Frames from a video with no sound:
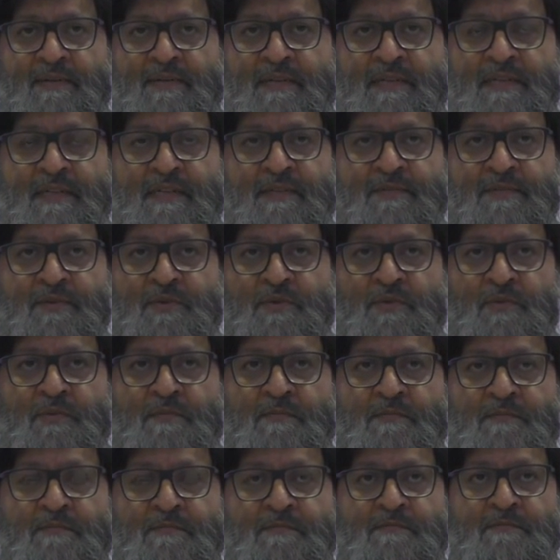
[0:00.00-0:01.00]
if you're
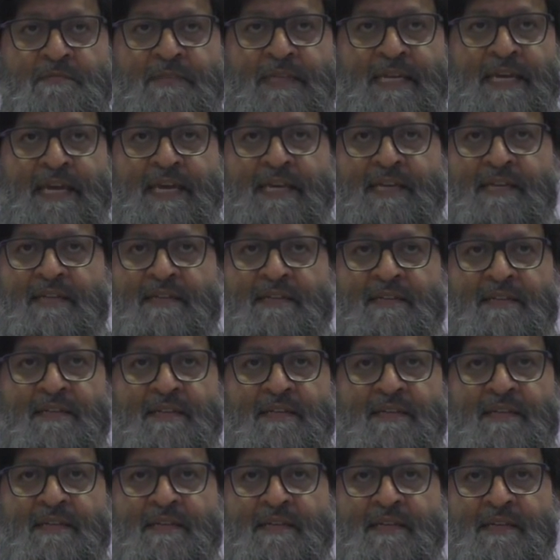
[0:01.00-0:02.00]
gay,
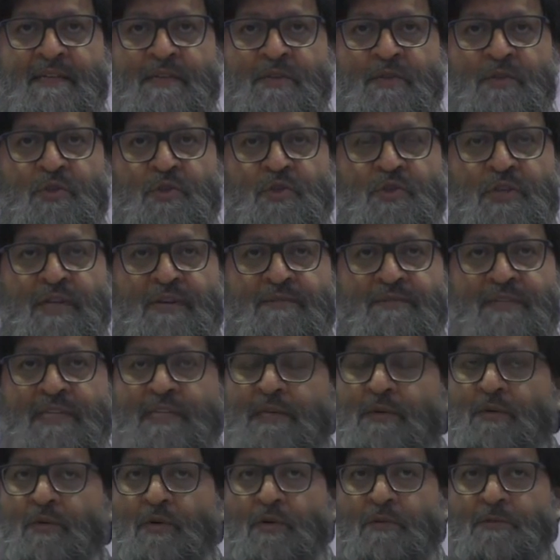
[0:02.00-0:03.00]
you know, you should have
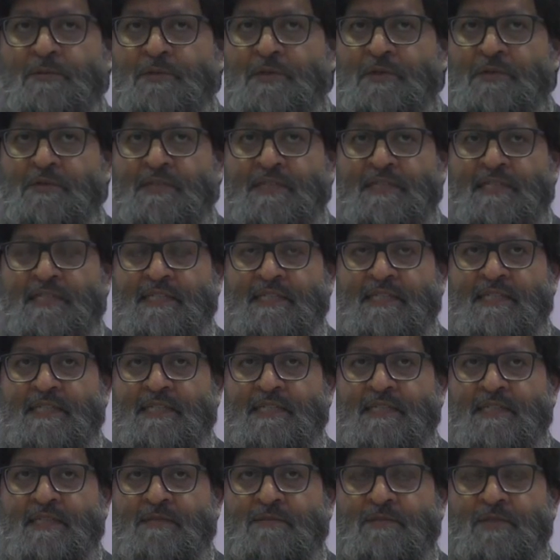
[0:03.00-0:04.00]
equal opportunity
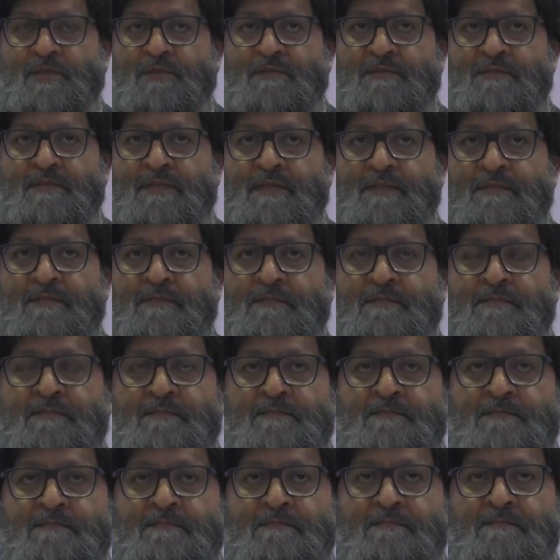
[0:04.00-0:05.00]
in terms of
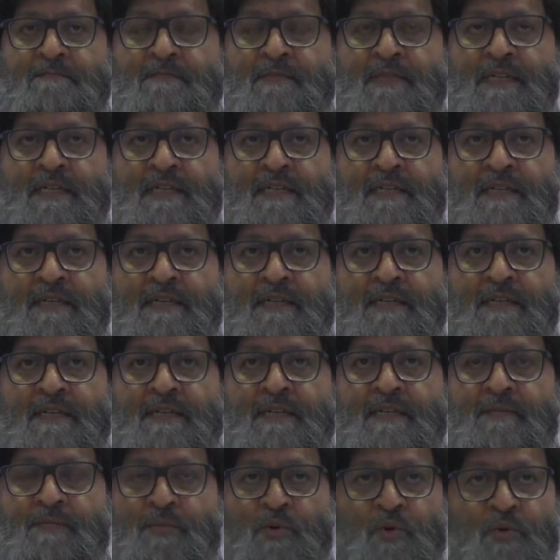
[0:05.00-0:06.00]

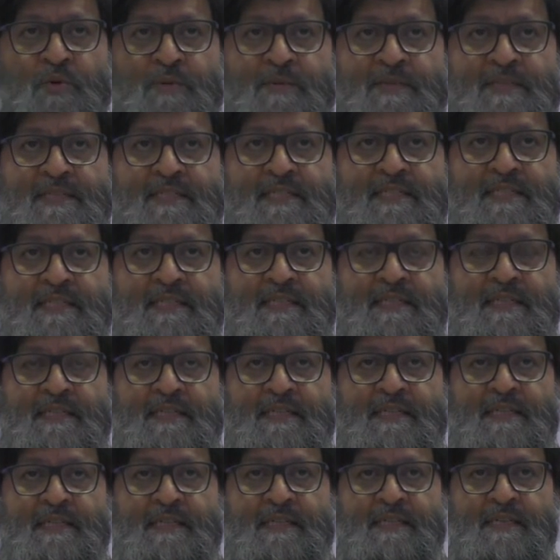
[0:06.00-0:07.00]
employment,
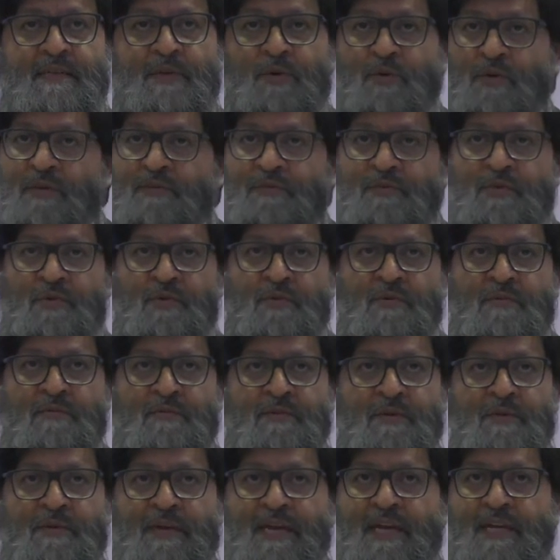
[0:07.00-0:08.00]
or if you're,
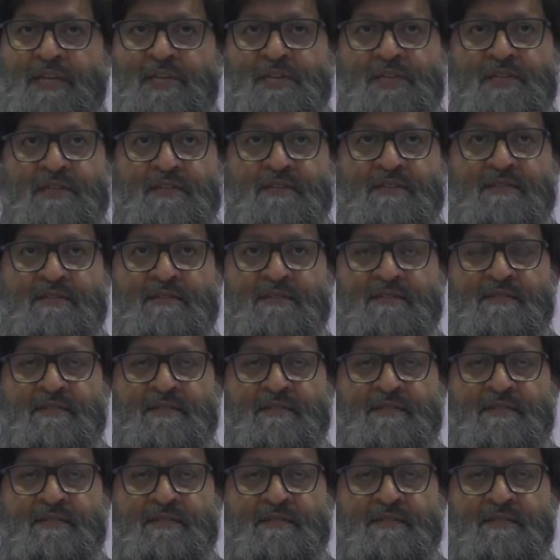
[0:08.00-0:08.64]
you know, Asian.